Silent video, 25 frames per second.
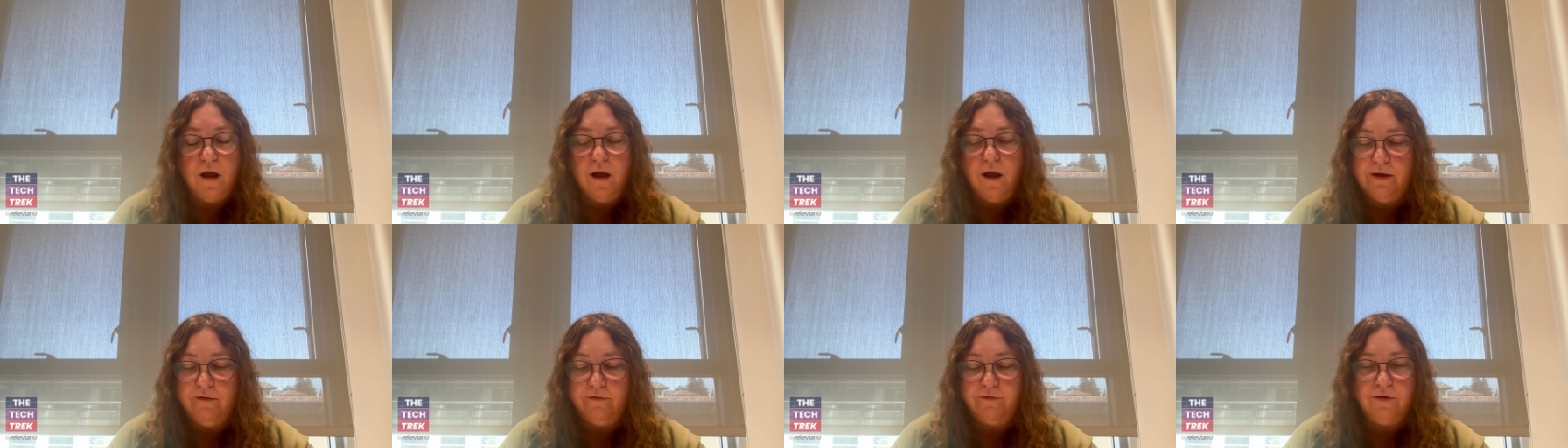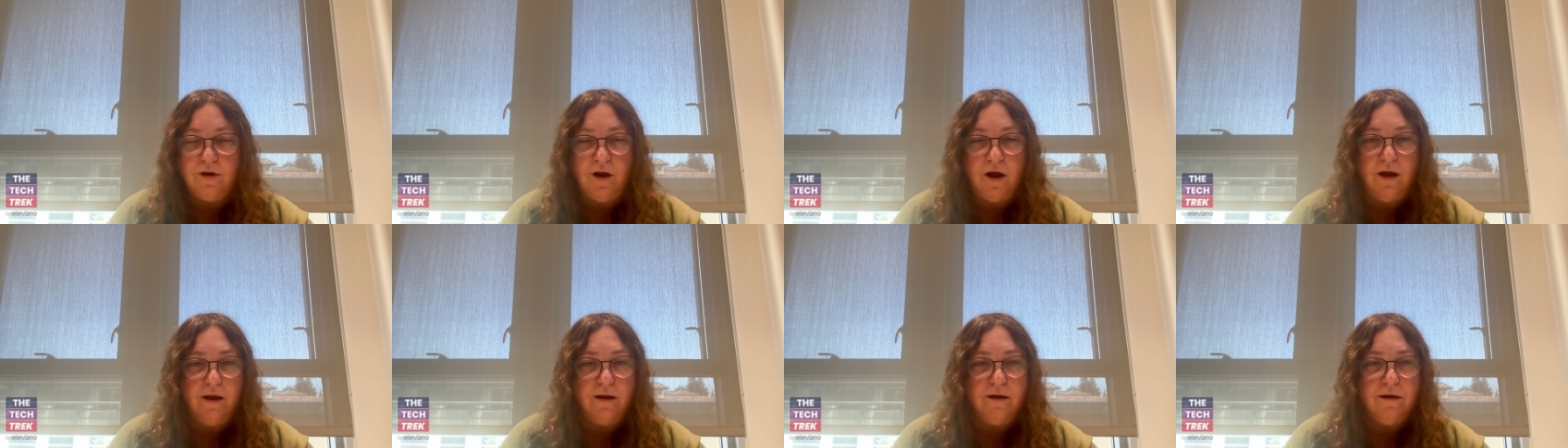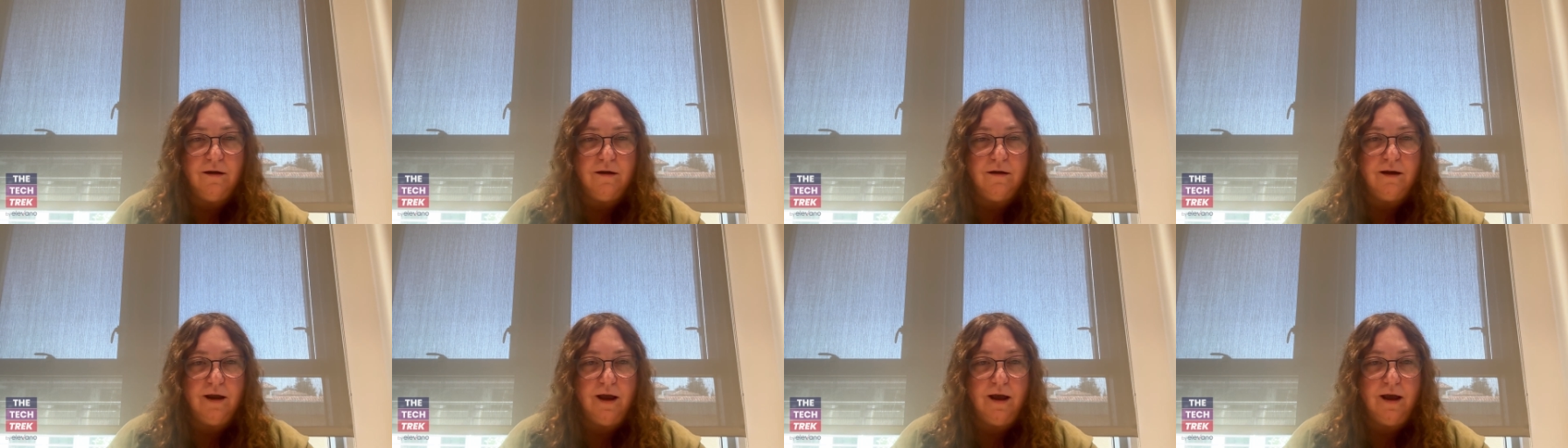If
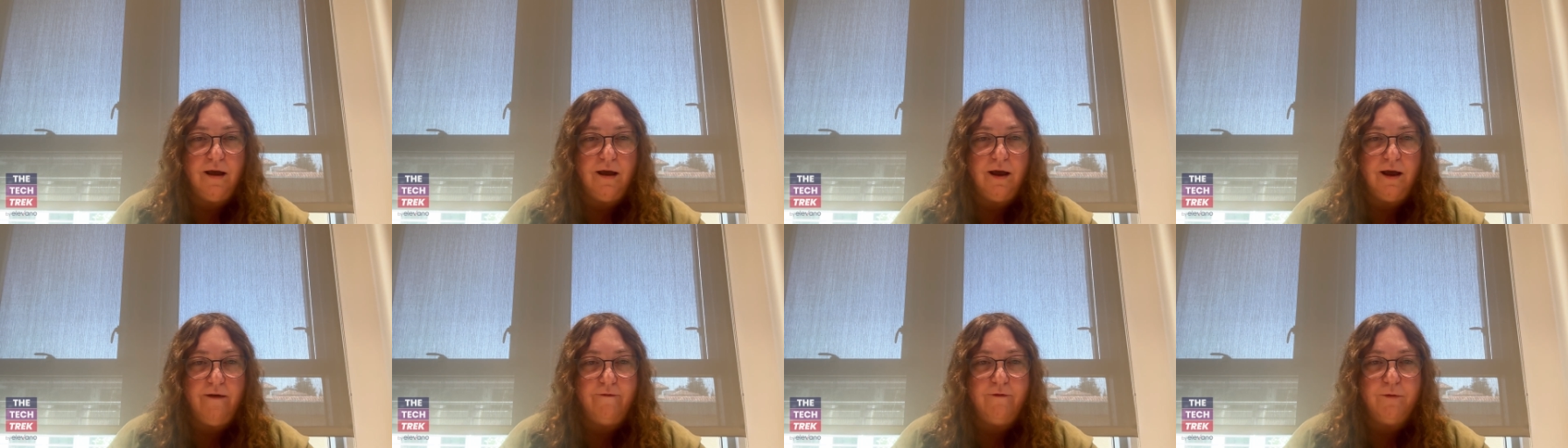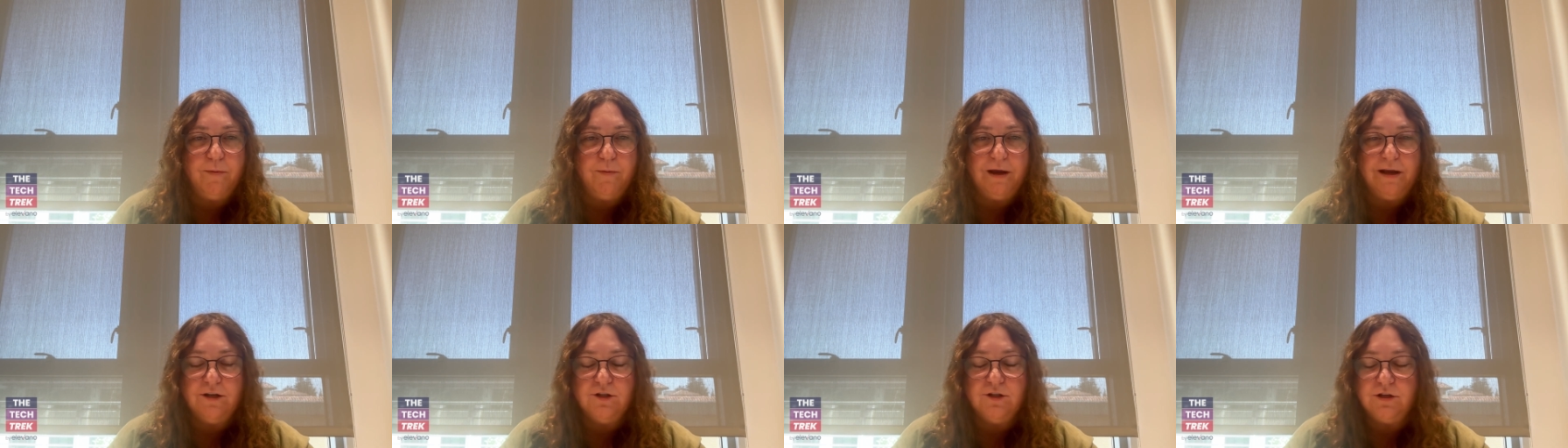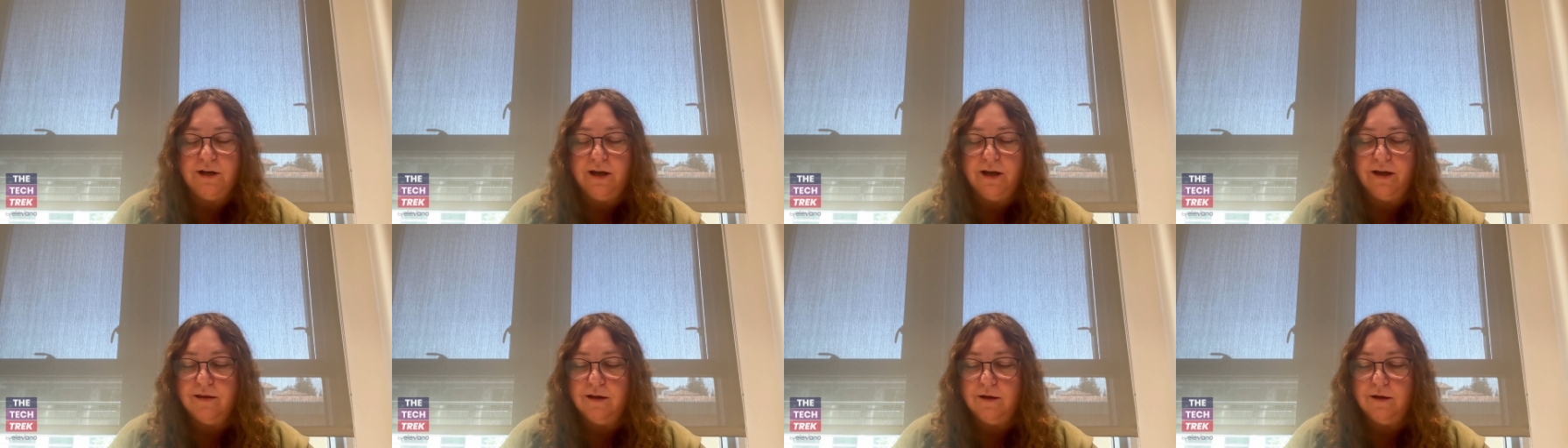not have a
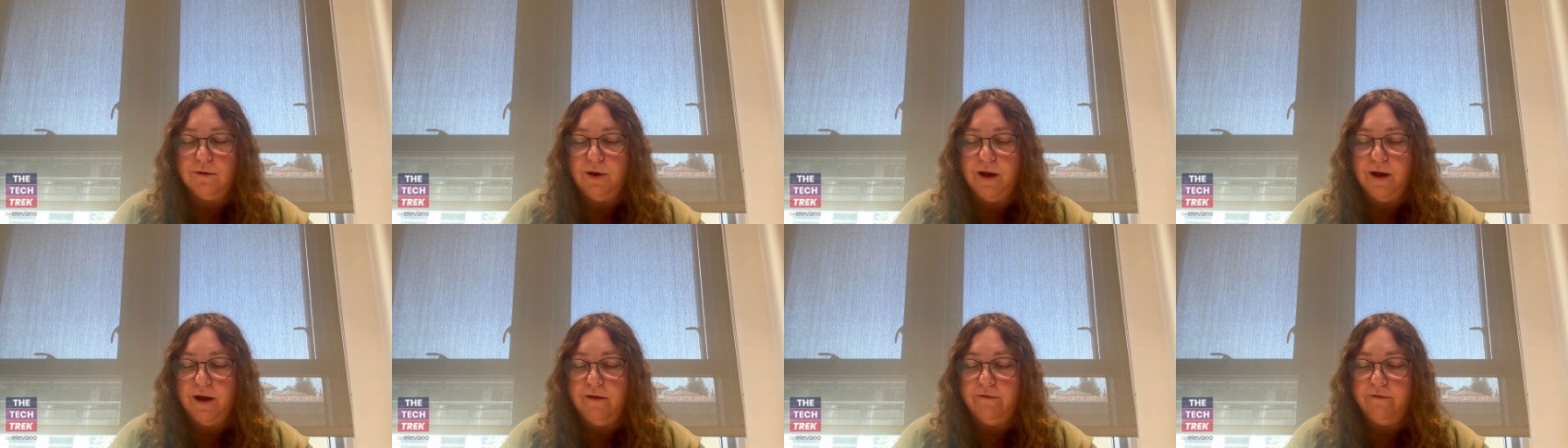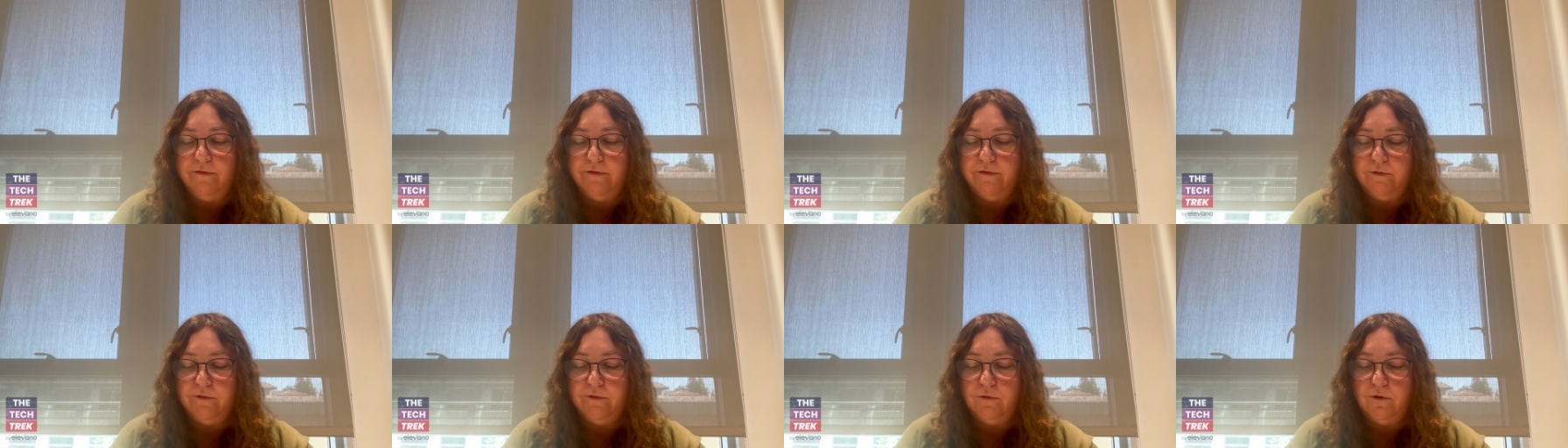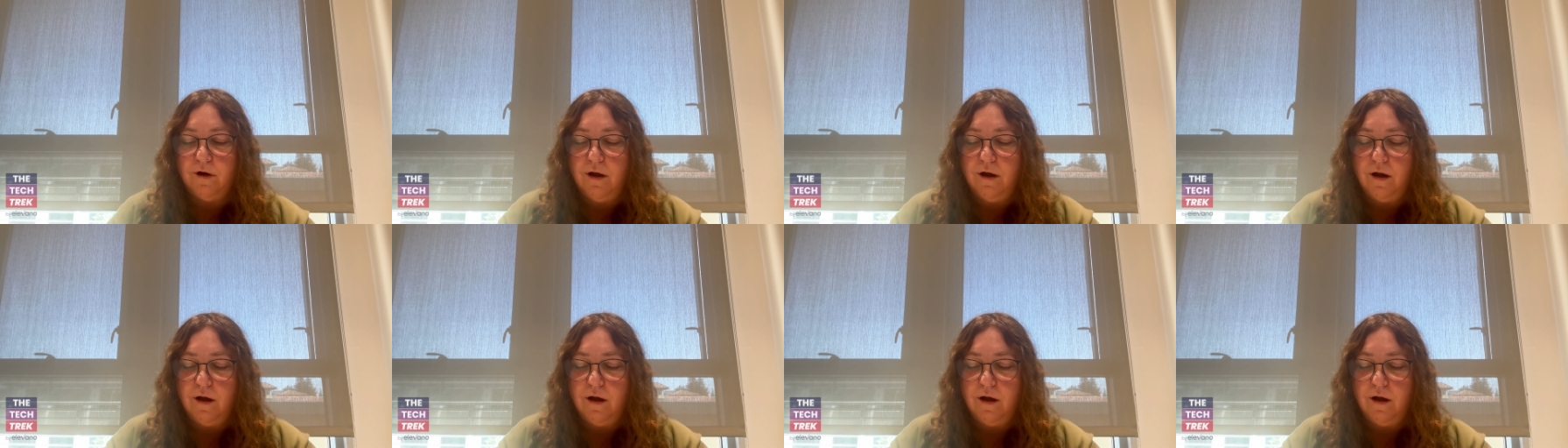PhD, I think we have